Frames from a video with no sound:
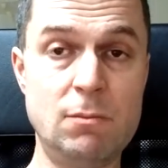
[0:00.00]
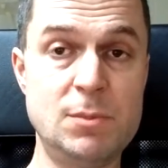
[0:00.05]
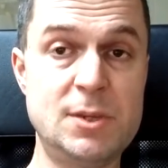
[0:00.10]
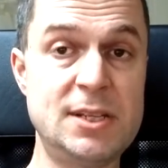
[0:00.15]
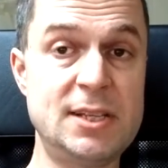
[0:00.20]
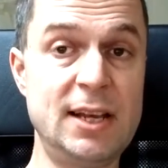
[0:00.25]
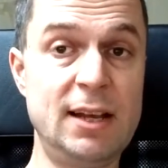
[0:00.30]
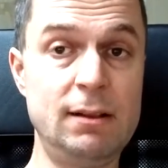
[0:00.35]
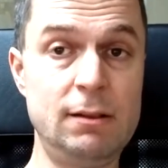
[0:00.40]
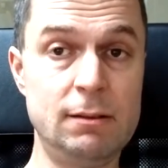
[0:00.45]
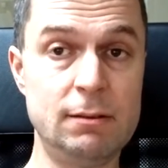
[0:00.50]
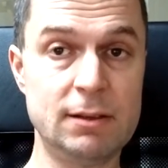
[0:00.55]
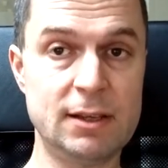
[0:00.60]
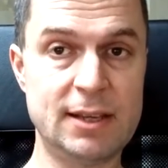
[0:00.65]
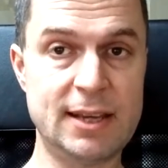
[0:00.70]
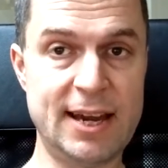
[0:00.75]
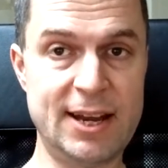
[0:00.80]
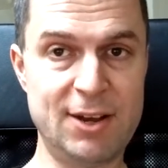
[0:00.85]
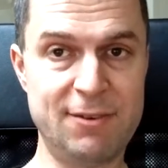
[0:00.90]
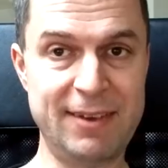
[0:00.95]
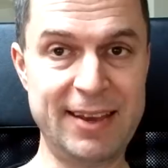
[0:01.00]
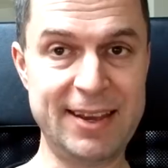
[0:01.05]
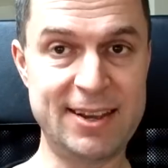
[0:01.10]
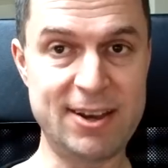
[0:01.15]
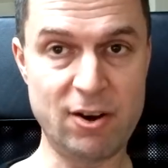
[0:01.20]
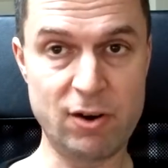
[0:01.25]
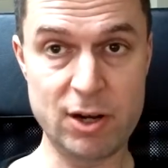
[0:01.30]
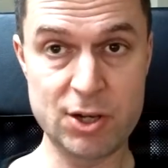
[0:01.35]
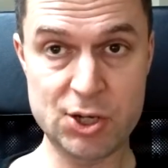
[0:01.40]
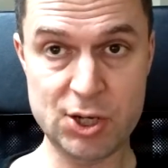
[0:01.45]
I'm still kind of
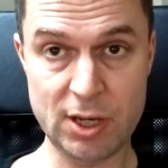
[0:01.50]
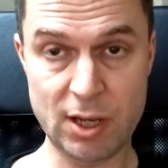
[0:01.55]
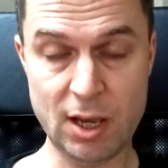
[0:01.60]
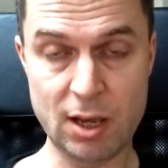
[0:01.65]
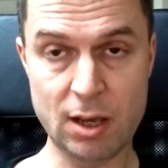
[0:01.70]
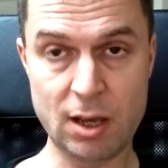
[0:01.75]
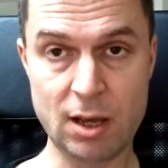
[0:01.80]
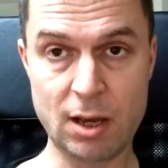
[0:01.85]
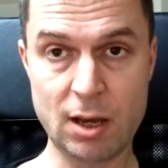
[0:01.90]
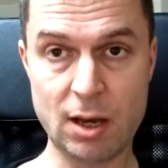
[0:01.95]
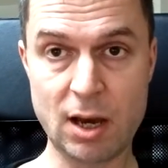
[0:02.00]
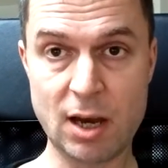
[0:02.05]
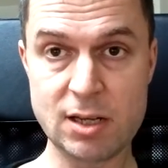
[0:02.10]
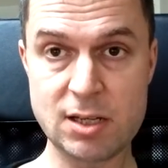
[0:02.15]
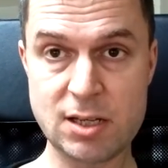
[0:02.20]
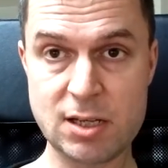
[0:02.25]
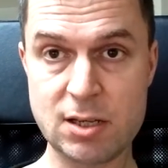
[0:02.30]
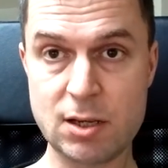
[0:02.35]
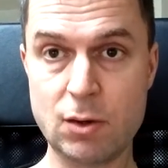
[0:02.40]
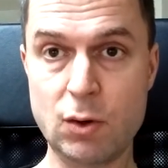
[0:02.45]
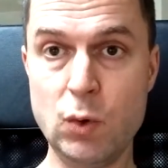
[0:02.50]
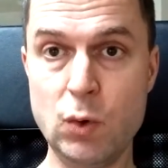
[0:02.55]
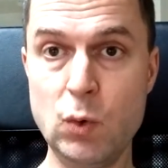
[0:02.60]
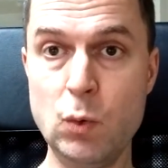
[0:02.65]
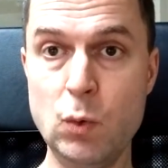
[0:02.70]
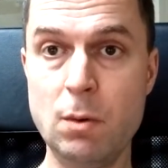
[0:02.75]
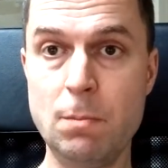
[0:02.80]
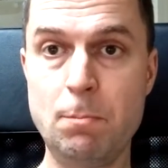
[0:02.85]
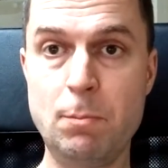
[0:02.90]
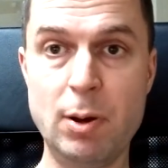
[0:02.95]
encouraging us
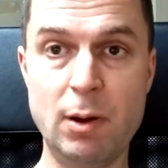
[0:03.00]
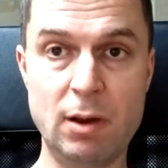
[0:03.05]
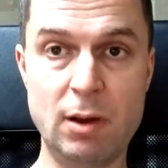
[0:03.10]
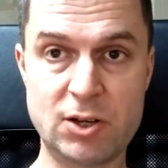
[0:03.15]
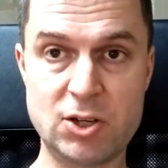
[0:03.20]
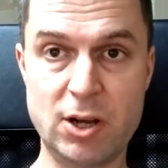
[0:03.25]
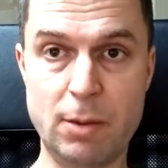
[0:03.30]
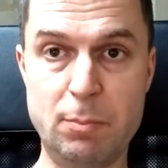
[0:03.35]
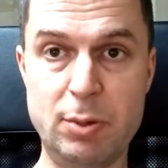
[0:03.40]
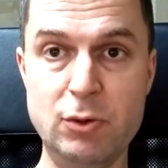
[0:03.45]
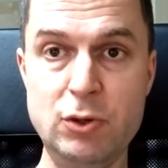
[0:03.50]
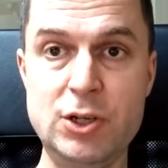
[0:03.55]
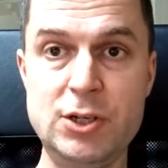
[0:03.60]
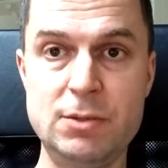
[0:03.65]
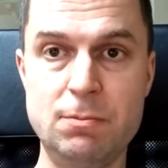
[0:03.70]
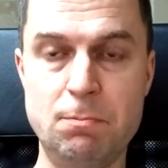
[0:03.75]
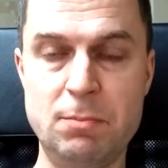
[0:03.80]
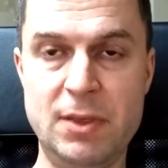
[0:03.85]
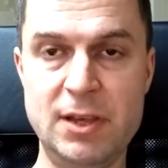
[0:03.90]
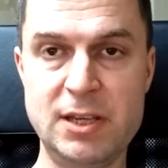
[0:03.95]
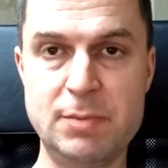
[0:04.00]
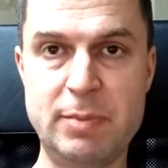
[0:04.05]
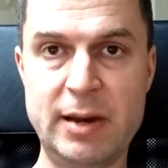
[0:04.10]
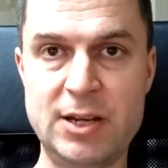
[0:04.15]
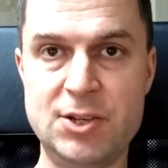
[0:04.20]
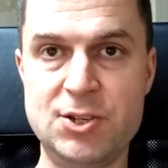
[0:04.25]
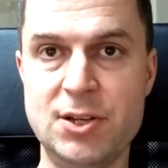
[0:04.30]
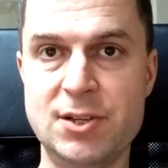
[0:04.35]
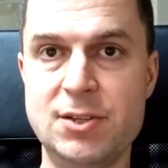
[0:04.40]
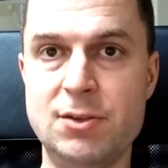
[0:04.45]
who actually push
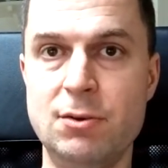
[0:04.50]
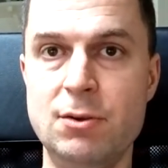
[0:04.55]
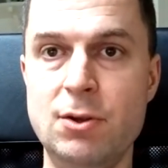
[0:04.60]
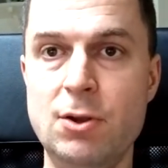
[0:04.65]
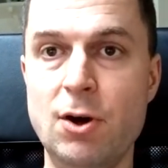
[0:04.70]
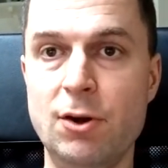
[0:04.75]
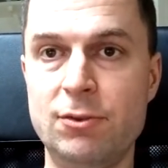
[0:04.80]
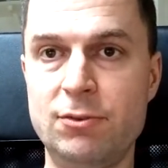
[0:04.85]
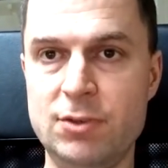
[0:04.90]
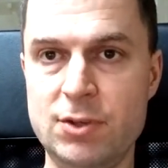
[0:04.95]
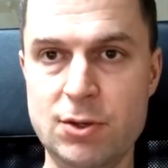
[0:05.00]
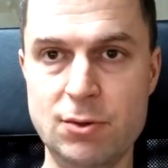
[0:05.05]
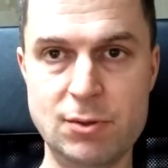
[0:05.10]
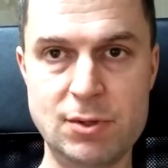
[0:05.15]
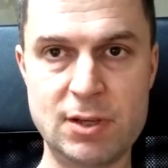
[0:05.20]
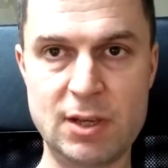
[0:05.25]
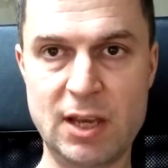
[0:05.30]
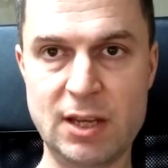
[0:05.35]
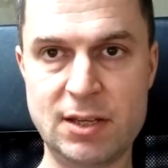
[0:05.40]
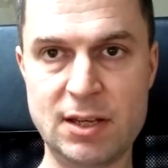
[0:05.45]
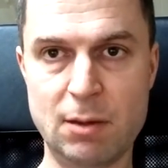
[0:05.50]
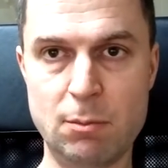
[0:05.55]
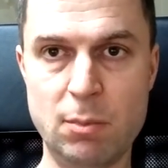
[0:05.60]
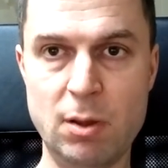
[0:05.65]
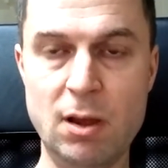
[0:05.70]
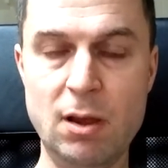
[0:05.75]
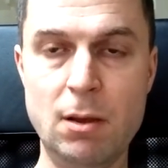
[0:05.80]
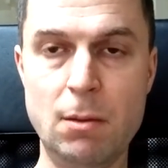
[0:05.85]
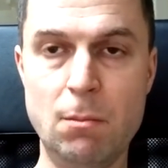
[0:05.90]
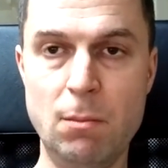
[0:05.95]
these patches to not use the
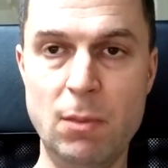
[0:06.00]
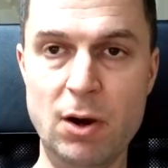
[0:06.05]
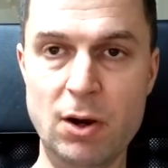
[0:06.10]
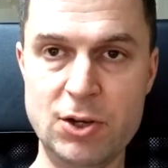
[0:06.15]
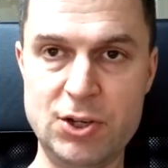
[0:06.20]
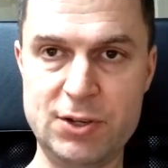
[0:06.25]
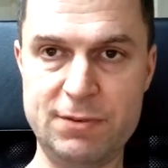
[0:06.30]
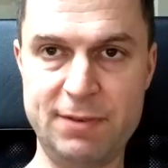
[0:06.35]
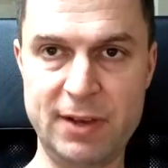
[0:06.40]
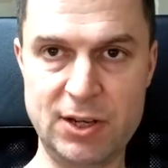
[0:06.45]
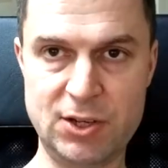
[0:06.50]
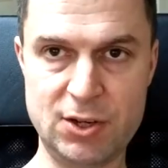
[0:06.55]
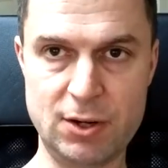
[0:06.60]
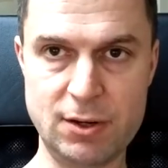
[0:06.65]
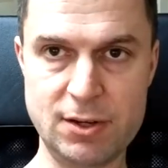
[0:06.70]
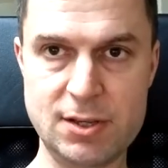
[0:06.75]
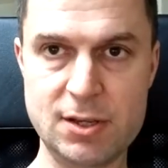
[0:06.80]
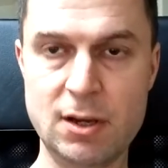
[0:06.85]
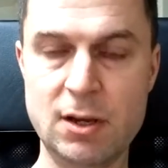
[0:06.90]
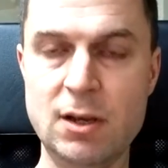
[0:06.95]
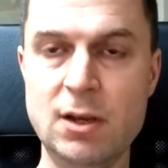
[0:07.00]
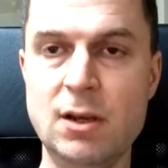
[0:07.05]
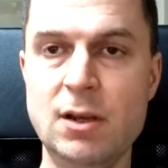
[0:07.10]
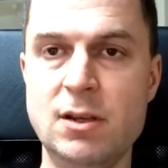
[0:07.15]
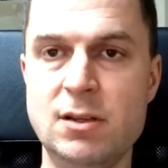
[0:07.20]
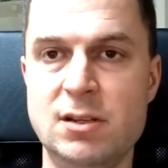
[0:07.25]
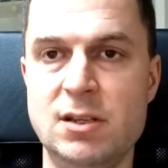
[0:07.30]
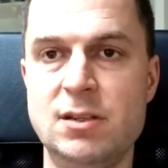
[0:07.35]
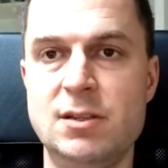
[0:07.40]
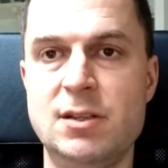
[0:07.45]
GitHub merge features,
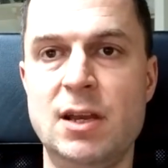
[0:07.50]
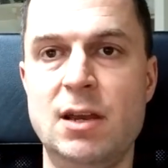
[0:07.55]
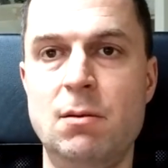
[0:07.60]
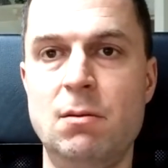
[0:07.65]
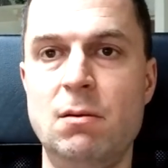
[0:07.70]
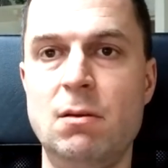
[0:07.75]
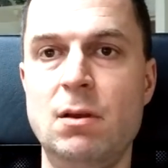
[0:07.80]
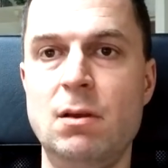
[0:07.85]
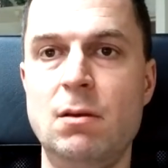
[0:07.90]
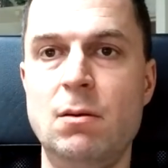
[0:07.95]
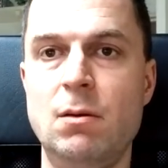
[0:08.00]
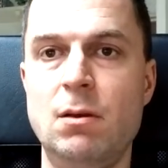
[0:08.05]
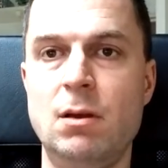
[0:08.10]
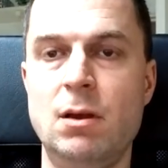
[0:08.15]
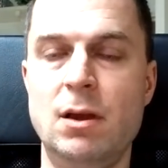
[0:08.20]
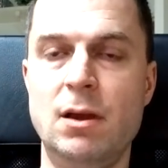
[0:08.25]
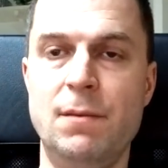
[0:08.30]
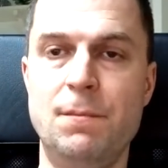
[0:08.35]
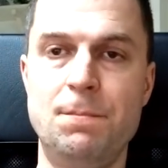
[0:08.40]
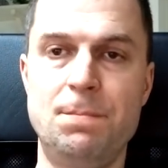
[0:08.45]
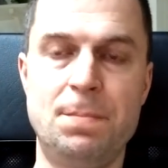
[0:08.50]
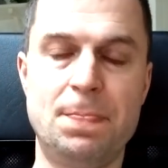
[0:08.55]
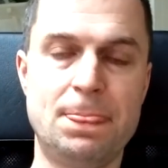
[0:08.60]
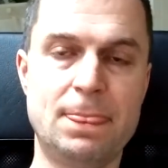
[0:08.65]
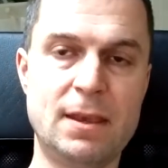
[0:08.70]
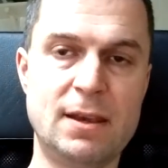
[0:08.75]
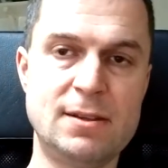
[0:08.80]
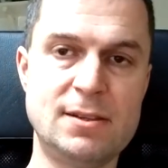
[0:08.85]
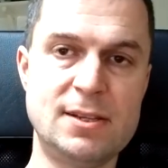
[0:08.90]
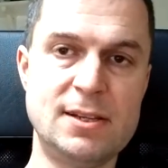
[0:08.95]
since they
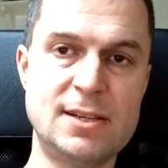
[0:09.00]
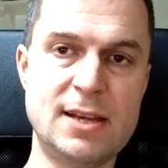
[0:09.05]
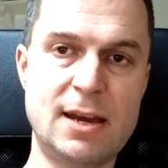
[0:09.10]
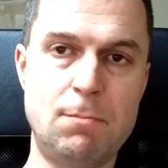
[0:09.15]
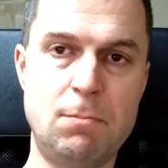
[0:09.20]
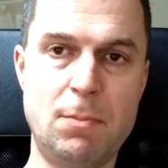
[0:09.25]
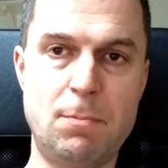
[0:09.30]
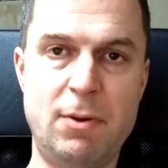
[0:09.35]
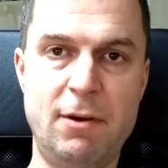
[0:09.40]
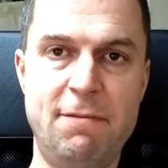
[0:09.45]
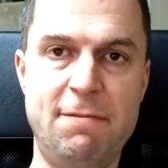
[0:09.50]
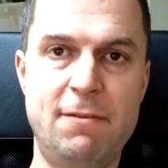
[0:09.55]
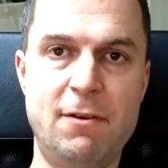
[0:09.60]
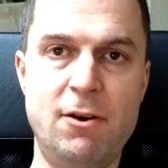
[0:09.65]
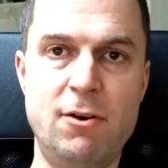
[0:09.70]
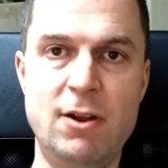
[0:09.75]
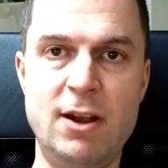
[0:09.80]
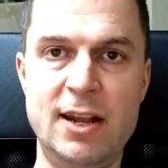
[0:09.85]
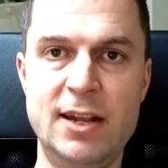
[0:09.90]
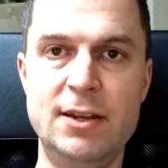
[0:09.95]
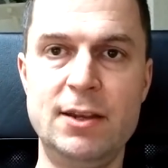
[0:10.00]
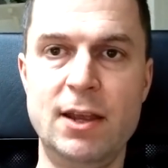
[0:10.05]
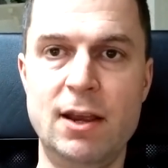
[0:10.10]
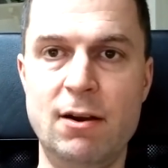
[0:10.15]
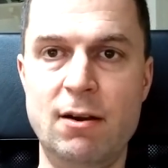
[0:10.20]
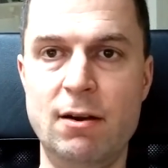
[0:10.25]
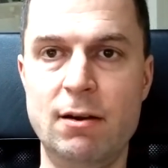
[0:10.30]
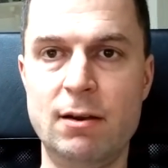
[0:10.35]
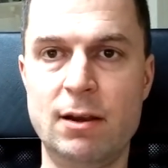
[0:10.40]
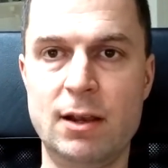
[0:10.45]
since I prefer a
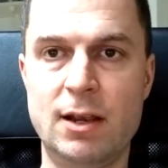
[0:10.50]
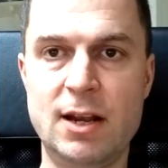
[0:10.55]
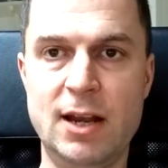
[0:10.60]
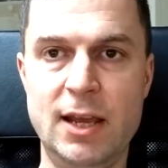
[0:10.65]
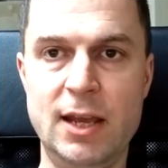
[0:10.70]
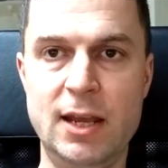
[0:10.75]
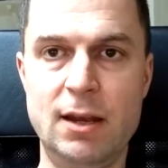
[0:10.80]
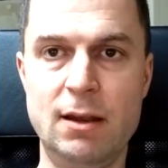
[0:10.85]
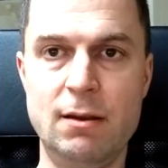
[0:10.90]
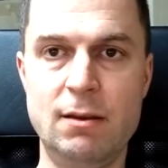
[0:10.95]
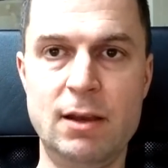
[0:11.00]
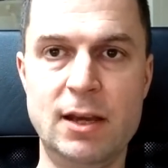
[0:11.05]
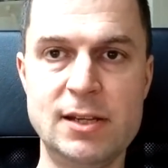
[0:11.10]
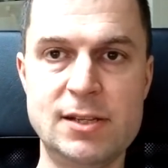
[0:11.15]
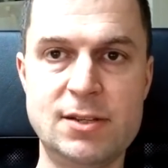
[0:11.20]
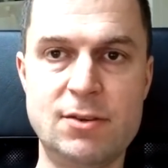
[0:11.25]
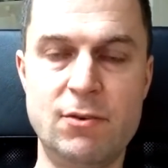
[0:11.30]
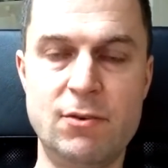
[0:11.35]
linear clean